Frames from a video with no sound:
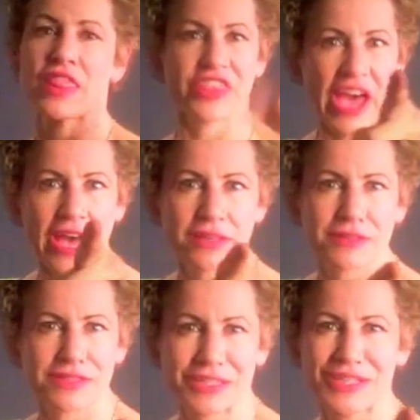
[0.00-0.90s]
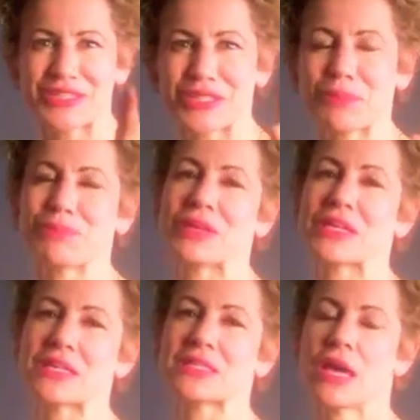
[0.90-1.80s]
That is the
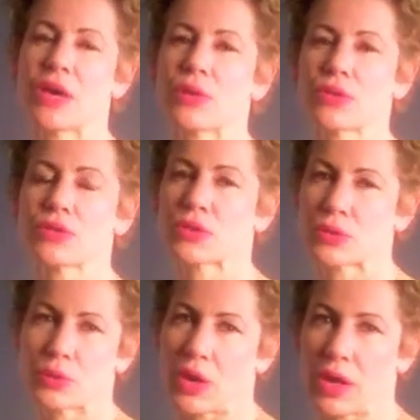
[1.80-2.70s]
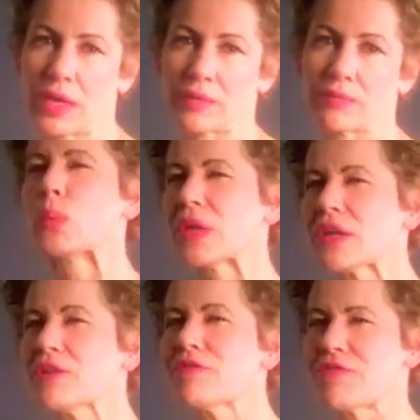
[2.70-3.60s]
biggest health crime.
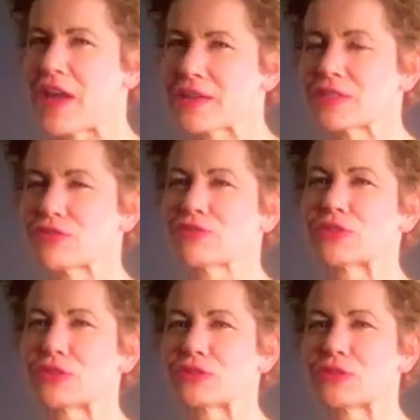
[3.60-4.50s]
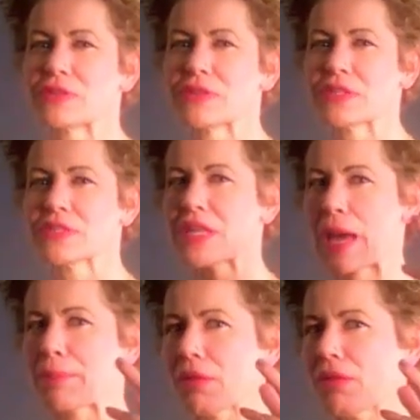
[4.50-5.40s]
Real fast food is an
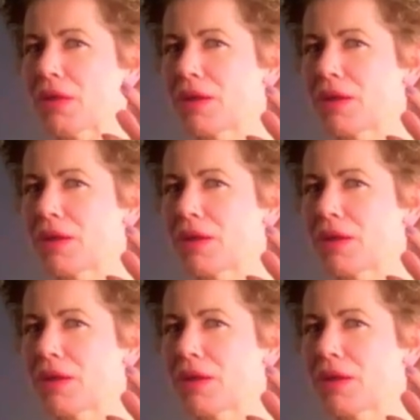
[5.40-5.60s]
apple.